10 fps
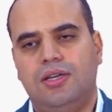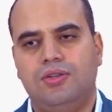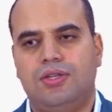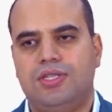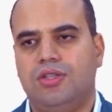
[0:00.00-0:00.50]
you
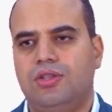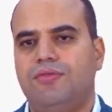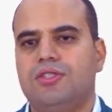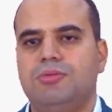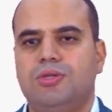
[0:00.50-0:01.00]
can see the
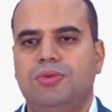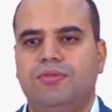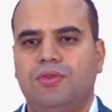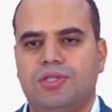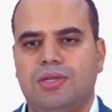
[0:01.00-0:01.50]
difference between,
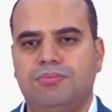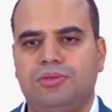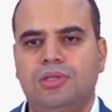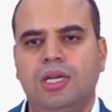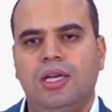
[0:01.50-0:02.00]
for
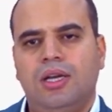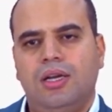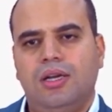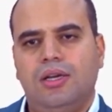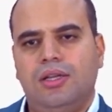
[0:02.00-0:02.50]
example,
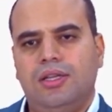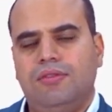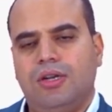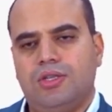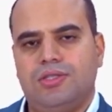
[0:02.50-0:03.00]
the
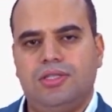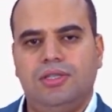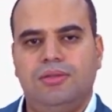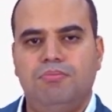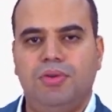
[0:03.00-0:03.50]

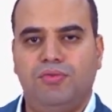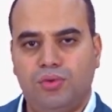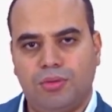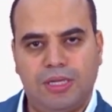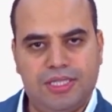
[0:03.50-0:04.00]
velocity
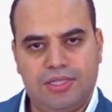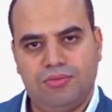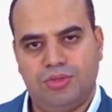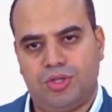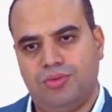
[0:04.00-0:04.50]
before the plate,
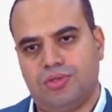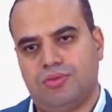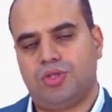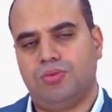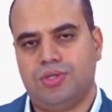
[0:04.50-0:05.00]
which was
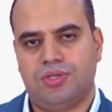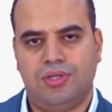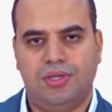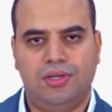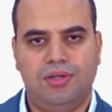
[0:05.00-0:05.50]

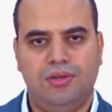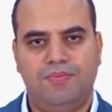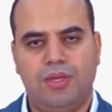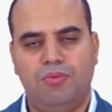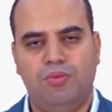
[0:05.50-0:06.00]

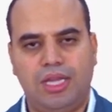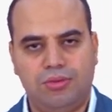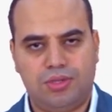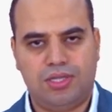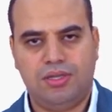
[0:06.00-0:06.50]

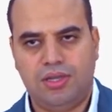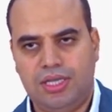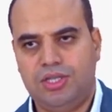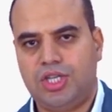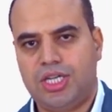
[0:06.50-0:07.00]
without
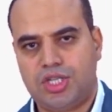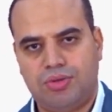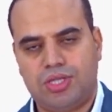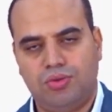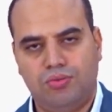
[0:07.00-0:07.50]
the shear
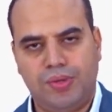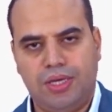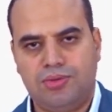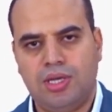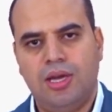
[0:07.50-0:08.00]
stress or
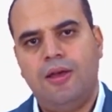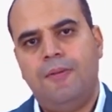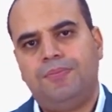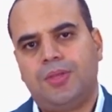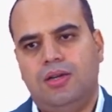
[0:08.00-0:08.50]
without
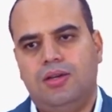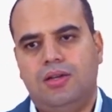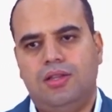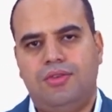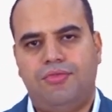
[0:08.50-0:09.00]

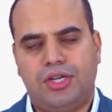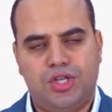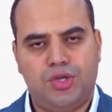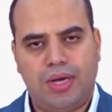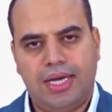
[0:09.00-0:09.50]
the
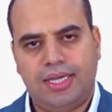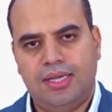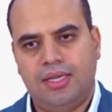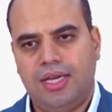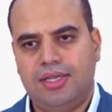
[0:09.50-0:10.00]
friction drag,
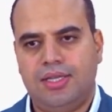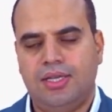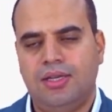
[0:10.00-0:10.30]
and